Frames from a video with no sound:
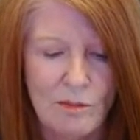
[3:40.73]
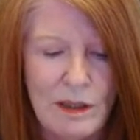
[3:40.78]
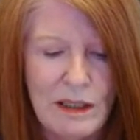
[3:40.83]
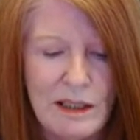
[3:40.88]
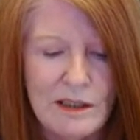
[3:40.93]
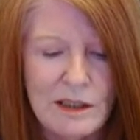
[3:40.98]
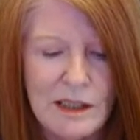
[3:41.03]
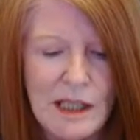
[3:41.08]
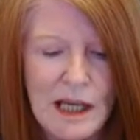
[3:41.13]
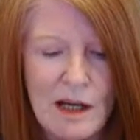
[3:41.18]

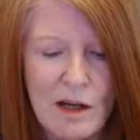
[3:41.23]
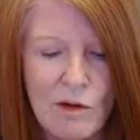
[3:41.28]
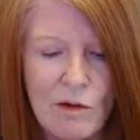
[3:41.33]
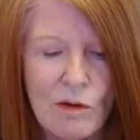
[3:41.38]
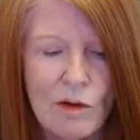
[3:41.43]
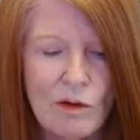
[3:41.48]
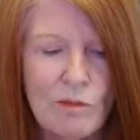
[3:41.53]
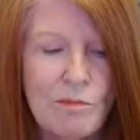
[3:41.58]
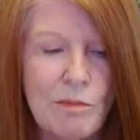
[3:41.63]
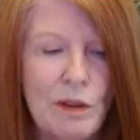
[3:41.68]
because that
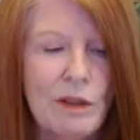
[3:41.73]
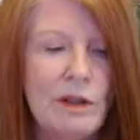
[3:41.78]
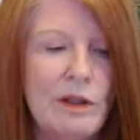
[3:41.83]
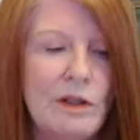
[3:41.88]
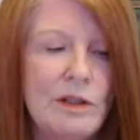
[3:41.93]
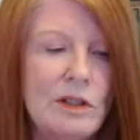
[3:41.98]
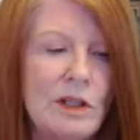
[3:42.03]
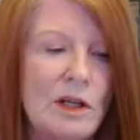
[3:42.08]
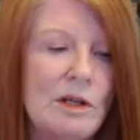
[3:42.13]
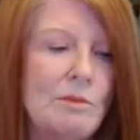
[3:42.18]
old
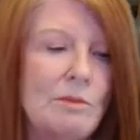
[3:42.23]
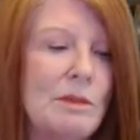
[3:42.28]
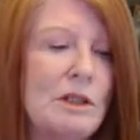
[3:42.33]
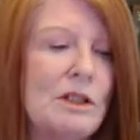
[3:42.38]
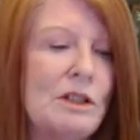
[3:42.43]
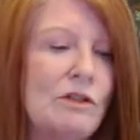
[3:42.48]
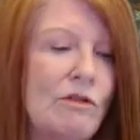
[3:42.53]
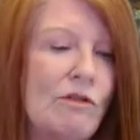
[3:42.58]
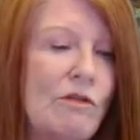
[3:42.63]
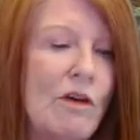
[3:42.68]
paradigm
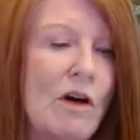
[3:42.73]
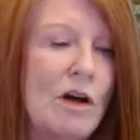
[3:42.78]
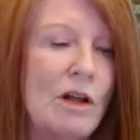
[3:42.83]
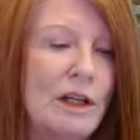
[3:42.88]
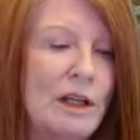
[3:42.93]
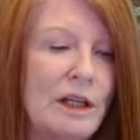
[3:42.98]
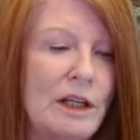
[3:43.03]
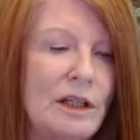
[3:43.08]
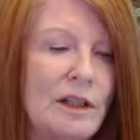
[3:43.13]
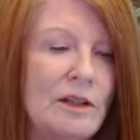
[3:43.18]
is
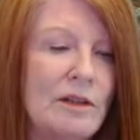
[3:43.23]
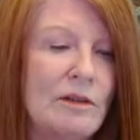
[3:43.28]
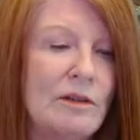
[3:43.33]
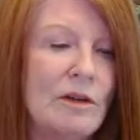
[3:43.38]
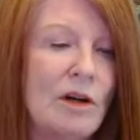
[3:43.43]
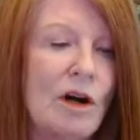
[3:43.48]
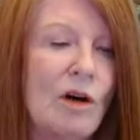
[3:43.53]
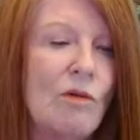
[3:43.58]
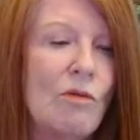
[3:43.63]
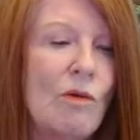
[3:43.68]
falling
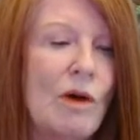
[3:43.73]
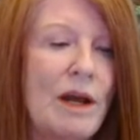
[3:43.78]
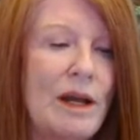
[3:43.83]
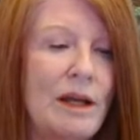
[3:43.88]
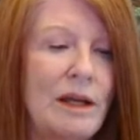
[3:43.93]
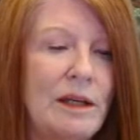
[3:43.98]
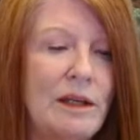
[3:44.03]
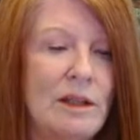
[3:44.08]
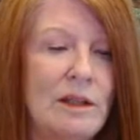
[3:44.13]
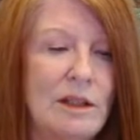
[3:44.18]

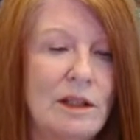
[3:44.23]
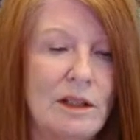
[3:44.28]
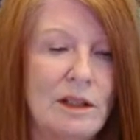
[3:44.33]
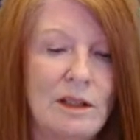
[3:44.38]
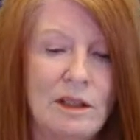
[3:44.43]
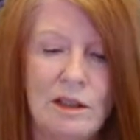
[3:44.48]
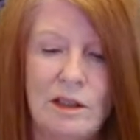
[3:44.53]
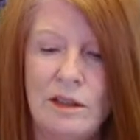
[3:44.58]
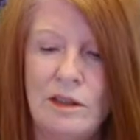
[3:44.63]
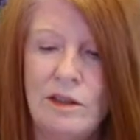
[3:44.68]
away.
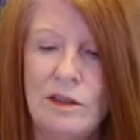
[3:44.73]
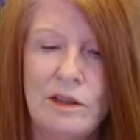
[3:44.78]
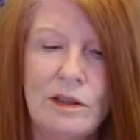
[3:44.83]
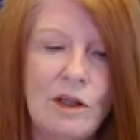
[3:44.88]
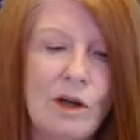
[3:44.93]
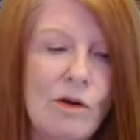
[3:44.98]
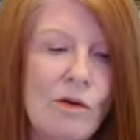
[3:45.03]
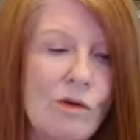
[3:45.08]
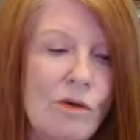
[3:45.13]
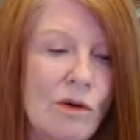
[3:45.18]

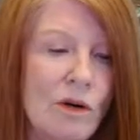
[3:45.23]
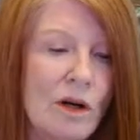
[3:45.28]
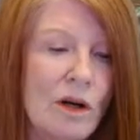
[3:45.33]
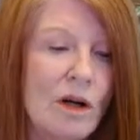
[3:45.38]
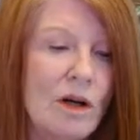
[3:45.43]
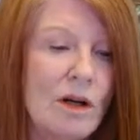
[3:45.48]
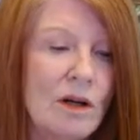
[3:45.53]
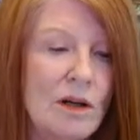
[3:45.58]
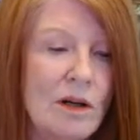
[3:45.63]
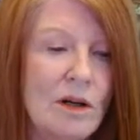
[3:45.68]
So
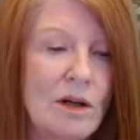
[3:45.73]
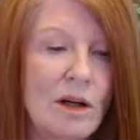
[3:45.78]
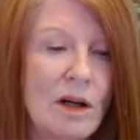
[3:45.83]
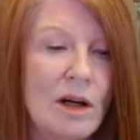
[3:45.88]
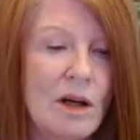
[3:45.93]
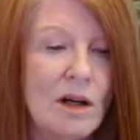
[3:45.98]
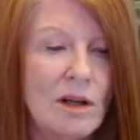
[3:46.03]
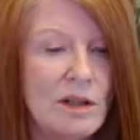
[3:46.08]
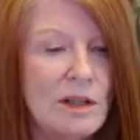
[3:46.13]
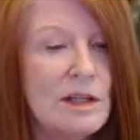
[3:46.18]

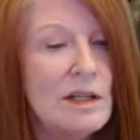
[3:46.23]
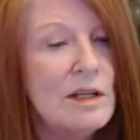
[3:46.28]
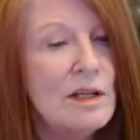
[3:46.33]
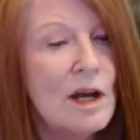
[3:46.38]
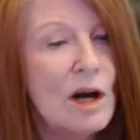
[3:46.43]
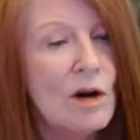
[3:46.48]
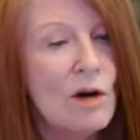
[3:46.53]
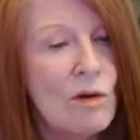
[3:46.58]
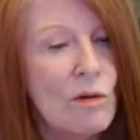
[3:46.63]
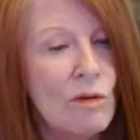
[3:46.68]

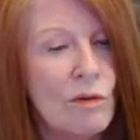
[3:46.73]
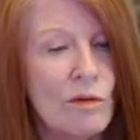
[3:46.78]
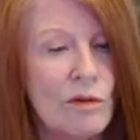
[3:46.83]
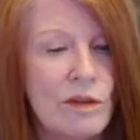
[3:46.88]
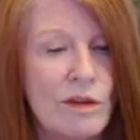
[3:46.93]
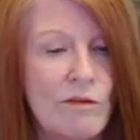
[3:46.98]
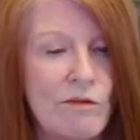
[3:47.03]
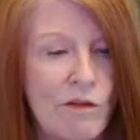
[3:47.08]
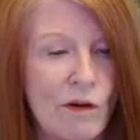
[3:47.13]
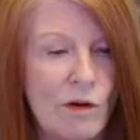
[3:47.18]
know
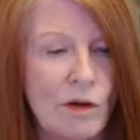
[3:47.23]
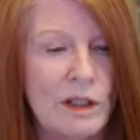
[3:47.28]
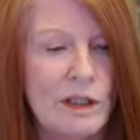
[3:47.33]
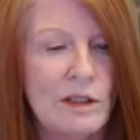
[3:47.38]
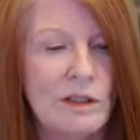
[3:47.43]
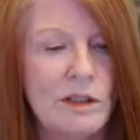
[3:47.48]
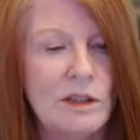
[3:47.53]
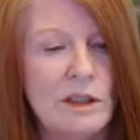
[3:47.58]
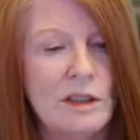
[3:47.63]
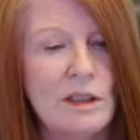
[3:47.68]
the
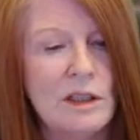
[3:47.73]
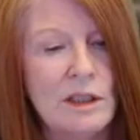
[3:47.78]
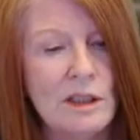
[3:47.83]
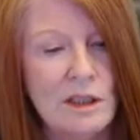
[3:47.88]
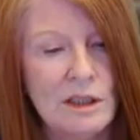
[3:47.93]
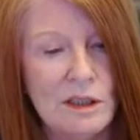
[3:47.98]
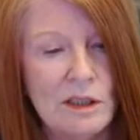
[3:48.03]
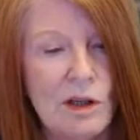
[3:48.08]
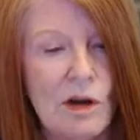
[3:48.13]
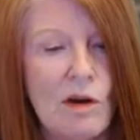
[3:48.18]
focus
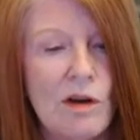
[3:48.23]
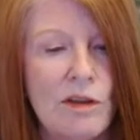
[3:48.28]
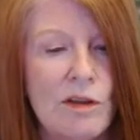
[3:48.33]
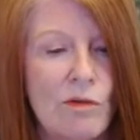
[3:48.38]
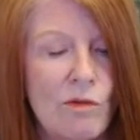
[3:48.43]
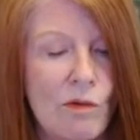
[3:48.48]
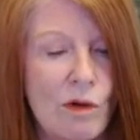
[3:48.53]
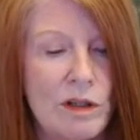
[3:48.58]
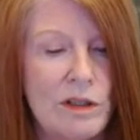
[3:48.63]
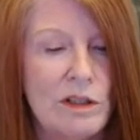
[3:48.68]
is on
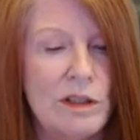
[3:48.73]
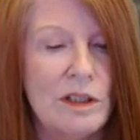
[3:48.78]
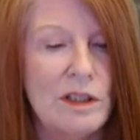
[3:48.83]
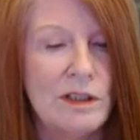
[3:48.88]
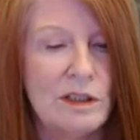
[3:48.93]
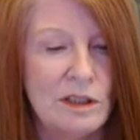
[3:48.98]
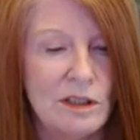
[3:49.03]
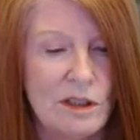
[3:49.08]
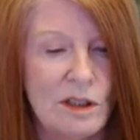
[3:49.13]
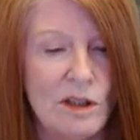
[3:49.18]
the
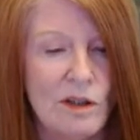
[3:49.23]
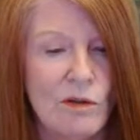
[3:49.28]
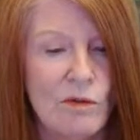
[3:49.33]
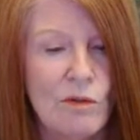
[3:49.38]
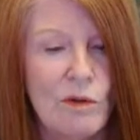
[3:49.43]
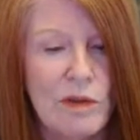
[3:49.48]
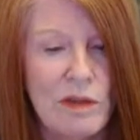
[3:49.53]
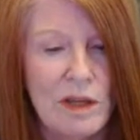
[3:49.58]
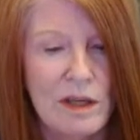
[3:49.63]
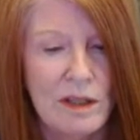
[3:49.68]
oneness
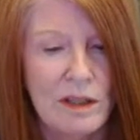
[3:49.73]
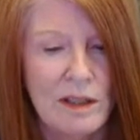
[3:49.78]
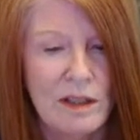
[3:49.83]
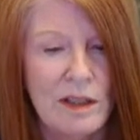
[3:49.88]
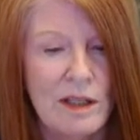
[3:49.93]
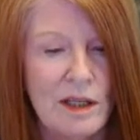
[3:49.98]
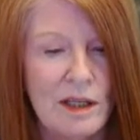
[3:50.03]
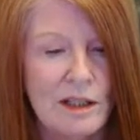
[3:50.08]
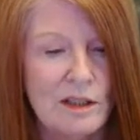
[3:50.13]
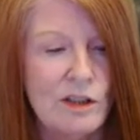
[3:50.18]

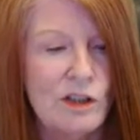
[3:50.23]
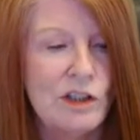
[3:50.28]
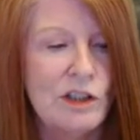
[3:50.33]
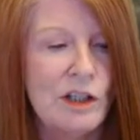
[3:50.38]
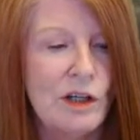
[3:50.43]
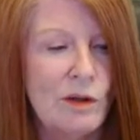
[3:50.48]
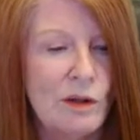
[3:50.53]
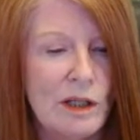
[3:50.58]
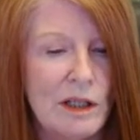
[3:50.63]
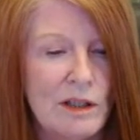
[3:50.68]
within and
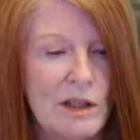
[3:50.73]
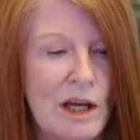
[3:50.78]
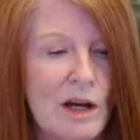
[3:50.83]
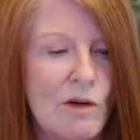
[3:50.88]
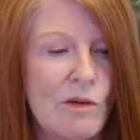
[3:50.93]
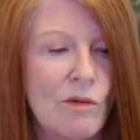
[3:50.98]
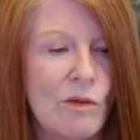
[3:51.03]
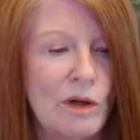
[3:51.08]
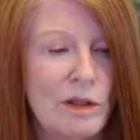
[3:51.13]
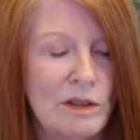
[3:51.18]
sharing
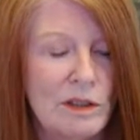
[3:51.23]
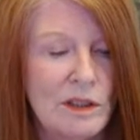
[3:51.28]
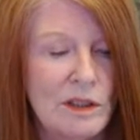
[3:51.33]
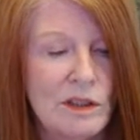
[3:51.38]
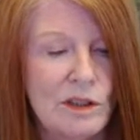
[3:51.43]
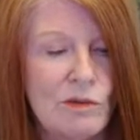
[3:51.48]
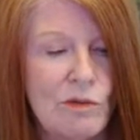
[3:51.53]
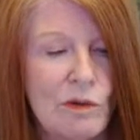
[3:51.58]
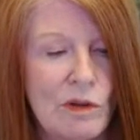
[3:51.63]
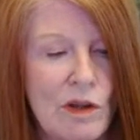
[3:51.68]
that
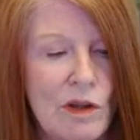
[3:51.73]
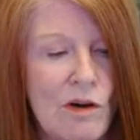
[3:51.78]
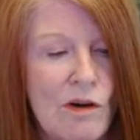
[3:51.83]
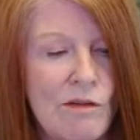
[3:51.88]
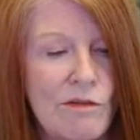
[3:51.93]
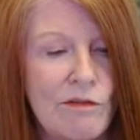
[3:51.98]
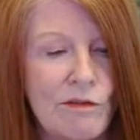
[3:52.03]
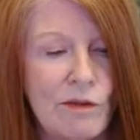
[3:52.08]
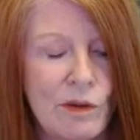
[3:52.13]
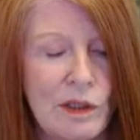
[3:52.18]
oneness with
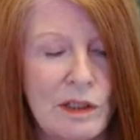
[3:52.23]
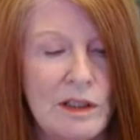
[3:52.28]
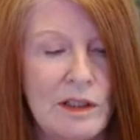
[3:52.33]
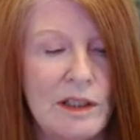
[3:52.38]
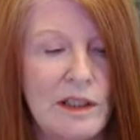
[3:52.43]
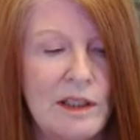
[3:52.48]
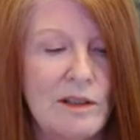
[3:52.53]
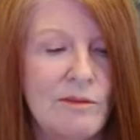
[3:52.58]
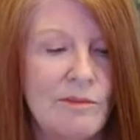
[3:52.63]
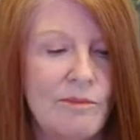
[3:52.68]
all
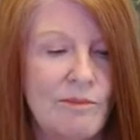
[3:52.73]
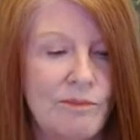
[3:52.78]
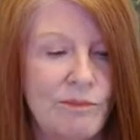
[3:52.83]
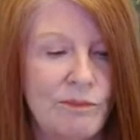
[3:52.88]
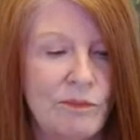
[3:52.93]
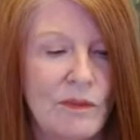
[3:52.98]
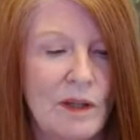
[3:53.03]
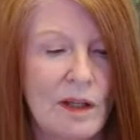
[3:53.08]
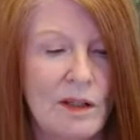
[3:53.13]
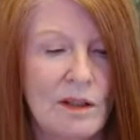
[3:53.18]
freely,
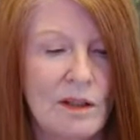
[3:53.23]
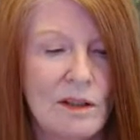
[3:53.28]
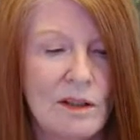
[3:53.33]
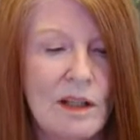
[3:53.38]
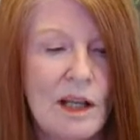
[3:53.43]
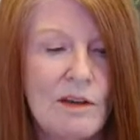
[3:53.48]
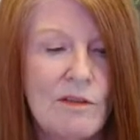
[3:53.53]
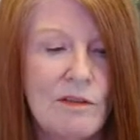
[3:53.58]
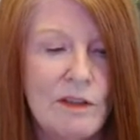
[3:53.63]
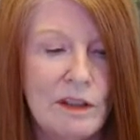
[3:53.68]

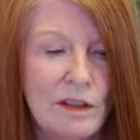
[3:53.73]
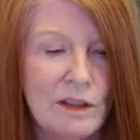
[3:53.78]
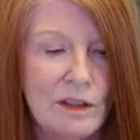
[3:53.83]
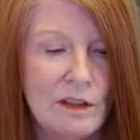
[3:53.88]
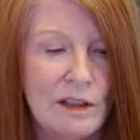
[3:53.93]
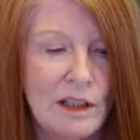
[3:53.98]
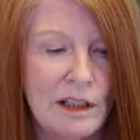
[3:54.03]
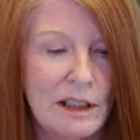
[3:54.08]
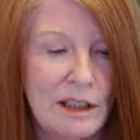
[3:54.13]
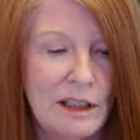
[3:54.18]

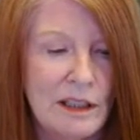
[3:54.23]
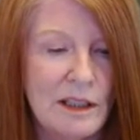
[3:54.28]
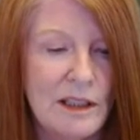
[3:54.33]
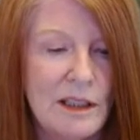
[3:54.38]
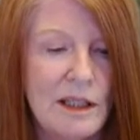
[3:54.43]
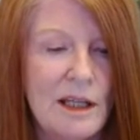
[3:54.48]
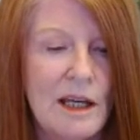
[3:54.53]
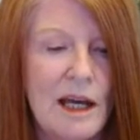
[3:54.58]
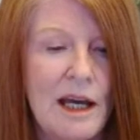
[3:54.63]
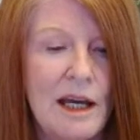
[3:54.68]
lovingly,
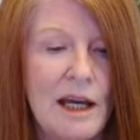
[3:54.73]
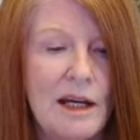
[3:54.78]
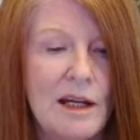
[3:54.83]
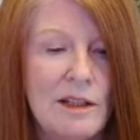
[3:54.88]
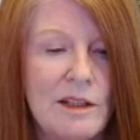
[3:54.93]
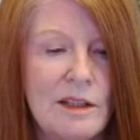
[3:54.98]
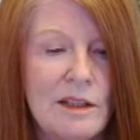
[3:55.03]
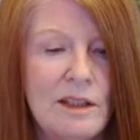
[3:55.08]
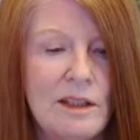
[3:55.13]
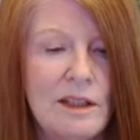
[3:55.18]

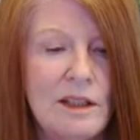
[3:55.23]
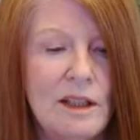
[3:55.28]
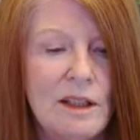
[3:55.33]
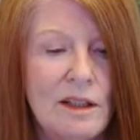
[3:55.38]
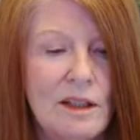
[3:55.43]
and